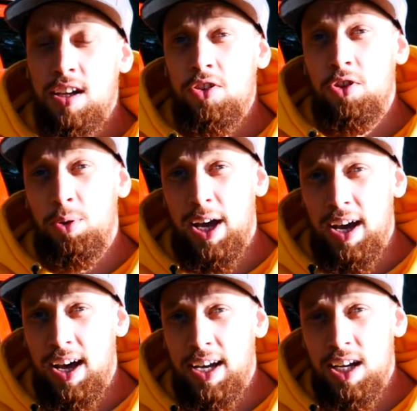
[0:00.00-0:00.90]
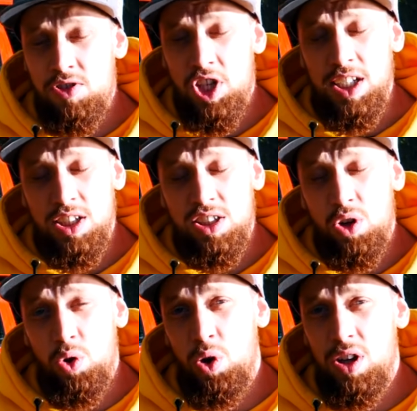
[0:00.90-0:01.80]
So yeah, I have changed
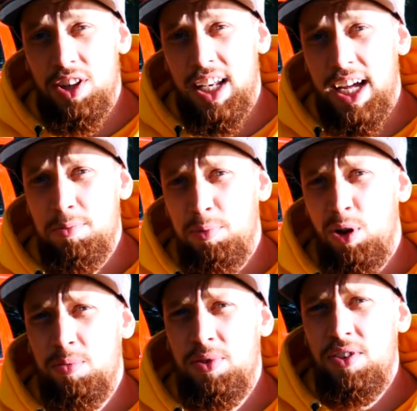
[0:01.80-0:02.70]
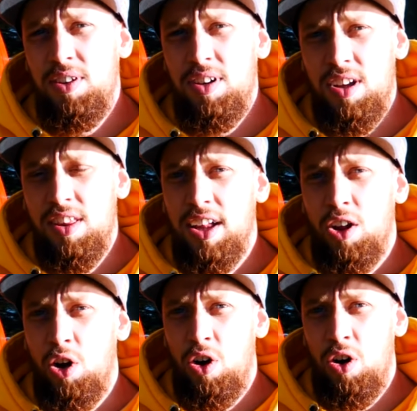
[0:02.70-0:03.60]
all the light bulbs
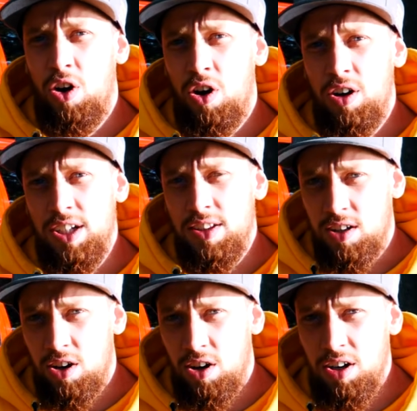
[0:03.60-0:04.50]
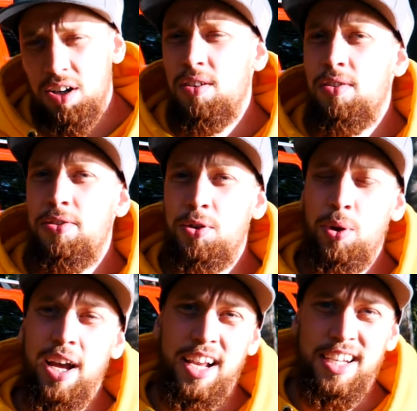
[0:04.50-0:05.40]
that are in the car
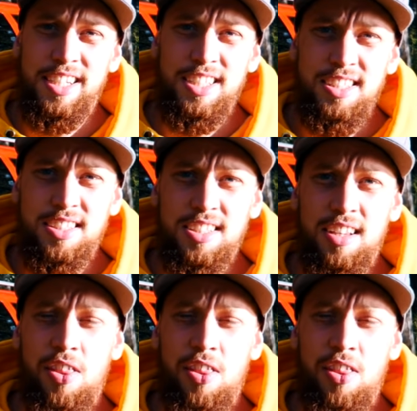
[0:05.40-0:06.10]
to LEDs.